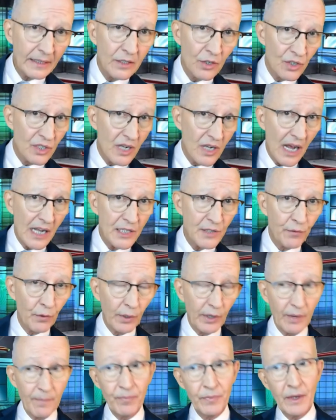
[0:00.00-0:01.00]
those dots for
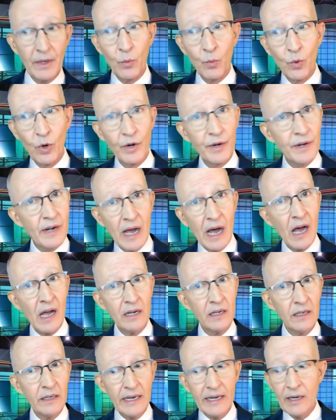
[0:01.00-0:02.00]
you. We're
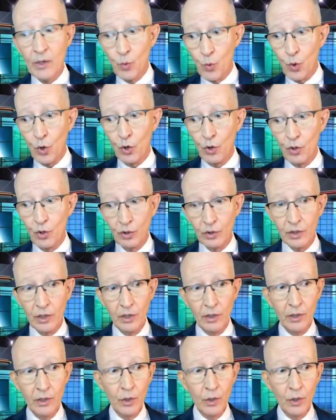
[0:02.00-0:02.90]
not in a world